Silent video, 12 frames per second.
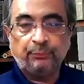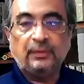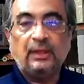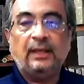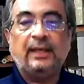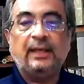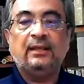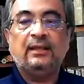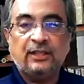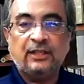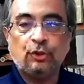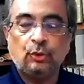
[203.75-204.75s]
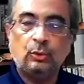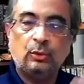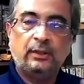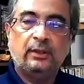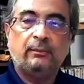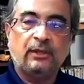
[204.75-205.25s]
and that too
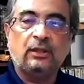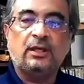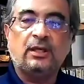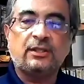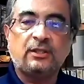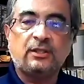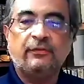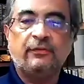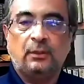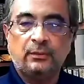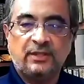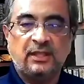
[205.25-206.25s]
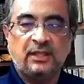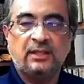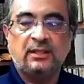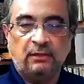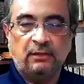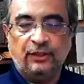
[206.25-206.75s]
because of his own
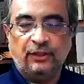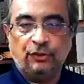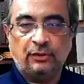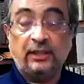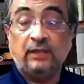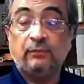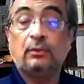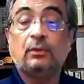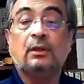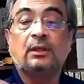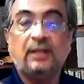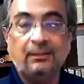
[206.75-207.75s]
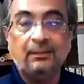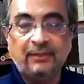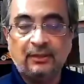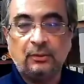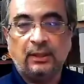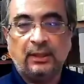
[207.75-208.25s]
sensitive nature, that he would not come
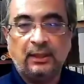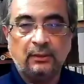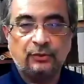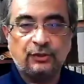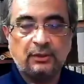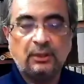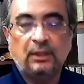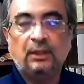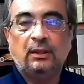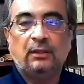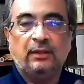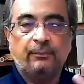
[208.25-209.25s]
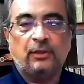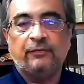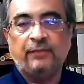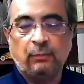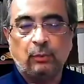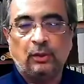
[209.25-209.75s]
into a house where the
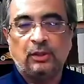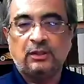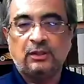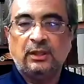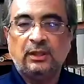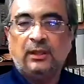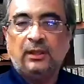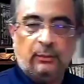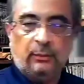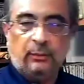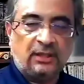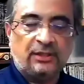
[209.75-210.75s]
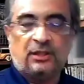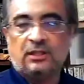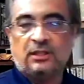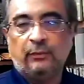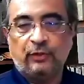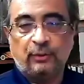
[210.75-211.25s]
Prophet was, in which such a
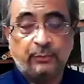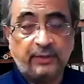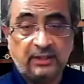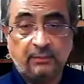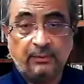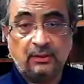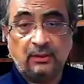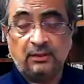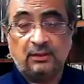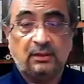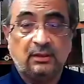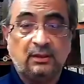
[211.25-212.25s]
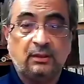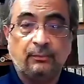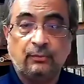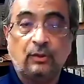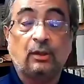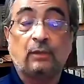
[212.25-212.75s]
stink was present, because the
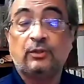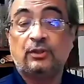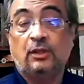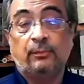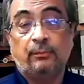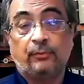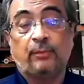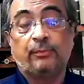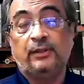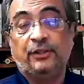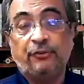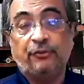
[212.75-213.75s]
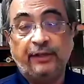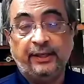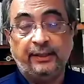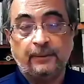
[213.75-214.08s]
dog was not properly trained.